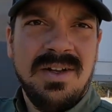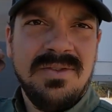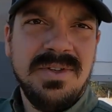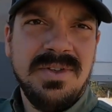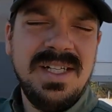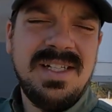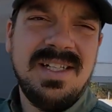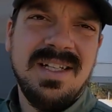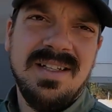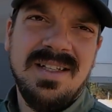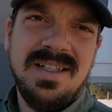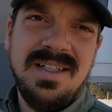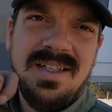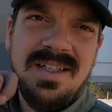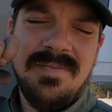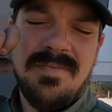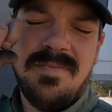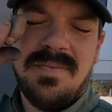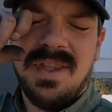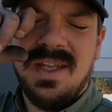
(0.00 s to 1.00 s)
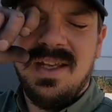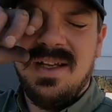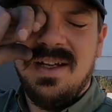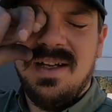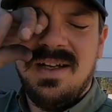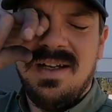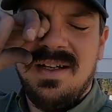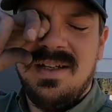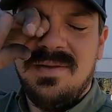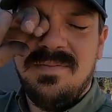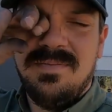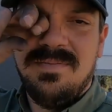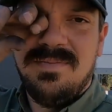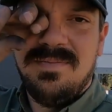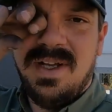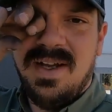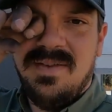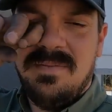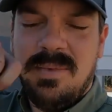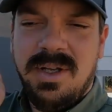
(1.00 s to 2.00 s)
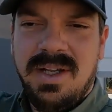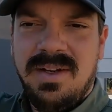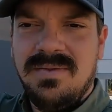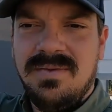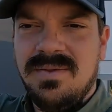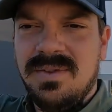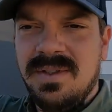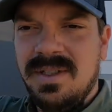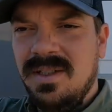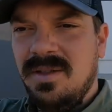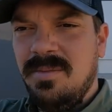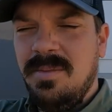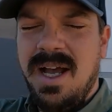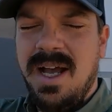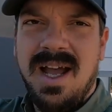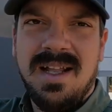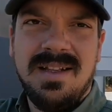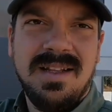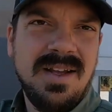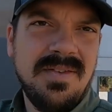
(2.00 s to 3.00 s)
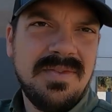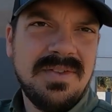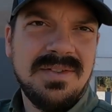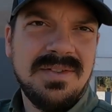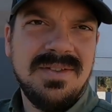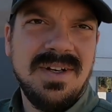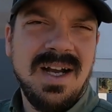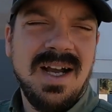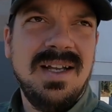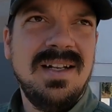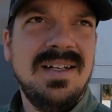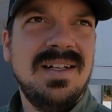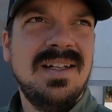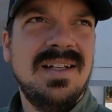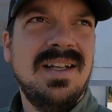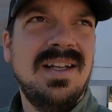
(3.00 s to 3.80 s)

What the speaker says: recently have been real bad left to right,